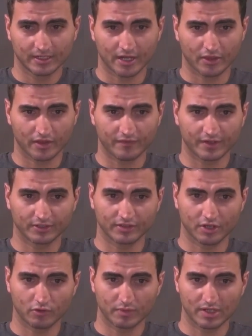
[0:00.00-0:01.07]
Now, they figured they
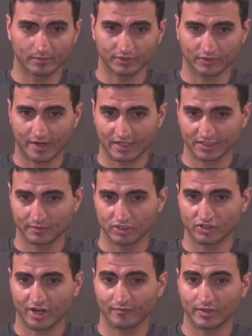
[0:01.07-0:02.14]
would be able to harass me and
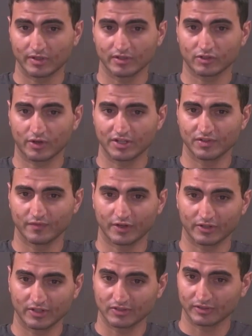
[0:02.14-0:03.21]
drive me crazy
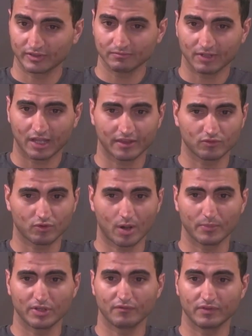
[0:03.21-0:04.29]
very easily and then rob
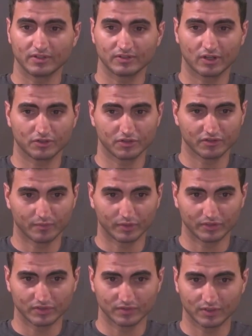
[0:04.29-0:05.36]
me of these hundreds of
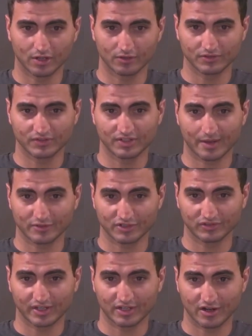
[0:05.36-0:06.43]
billions of dollars in damages
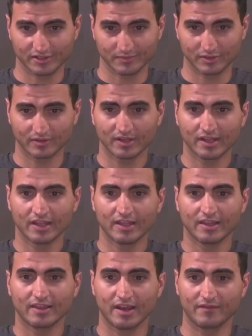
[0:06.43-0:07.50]
they caused me.
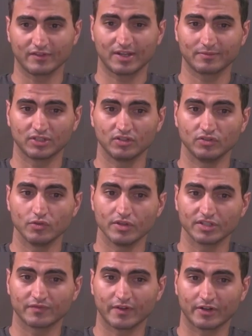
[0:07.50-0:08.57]
They have attempted to do
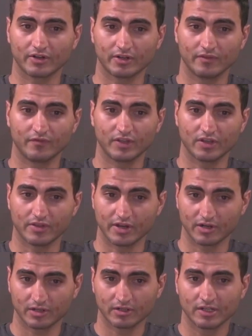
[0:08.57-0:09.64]
this via
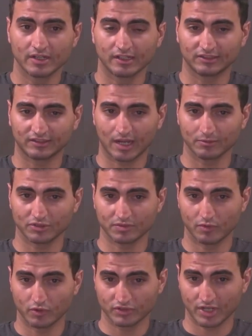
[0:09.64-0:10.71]
their established
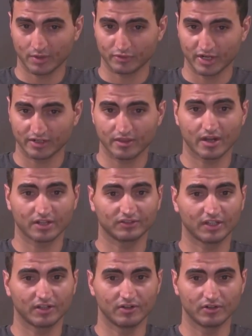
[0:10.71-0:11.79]
modus operandi that I
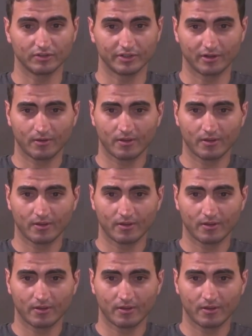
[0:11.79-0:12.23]
stated earlier.